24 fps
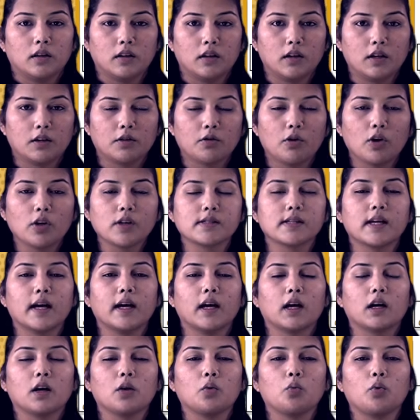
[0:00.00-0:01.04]
the rock
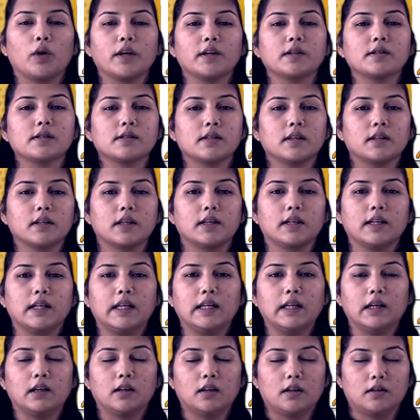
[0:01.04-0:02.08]
cycle, what does the
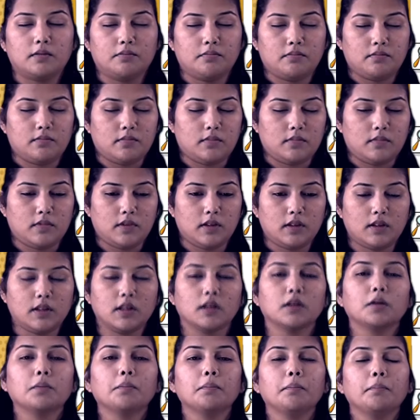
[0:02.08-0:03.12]

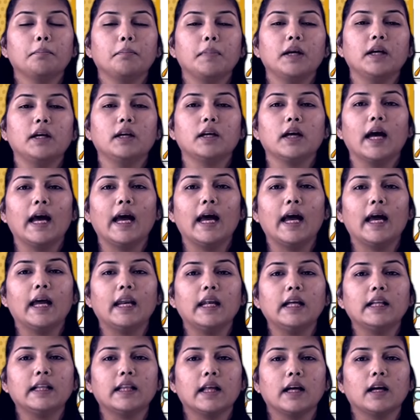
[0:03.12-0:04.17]
term mean?
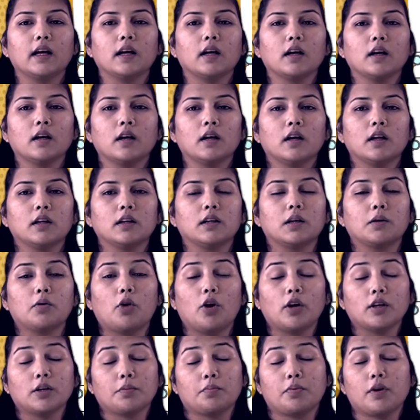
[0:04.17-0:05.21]
Anything,
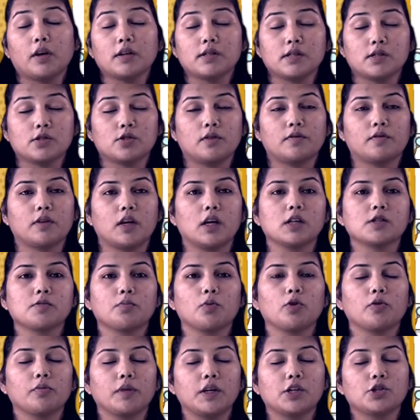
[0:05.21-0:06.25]
or the process of
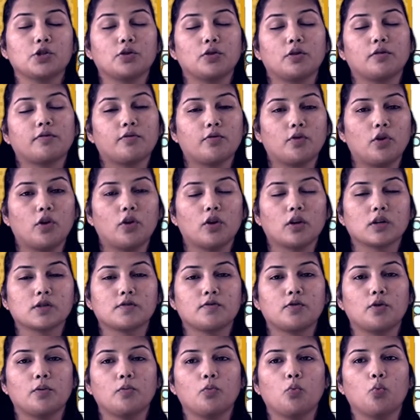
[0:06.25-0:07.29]
transformation of rocks
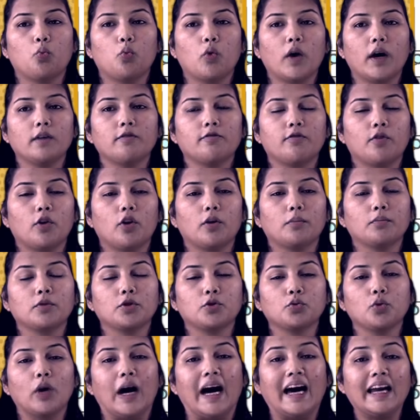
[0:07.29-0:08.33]
from one form
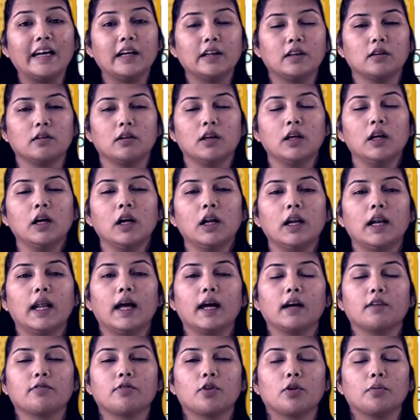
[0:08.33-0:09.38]
to another,
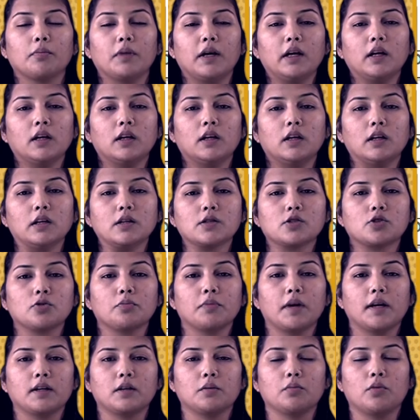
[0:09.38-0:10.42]
like from igneous to
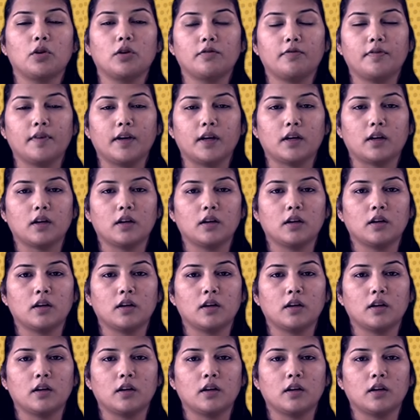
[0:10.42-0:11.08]
metamorphic,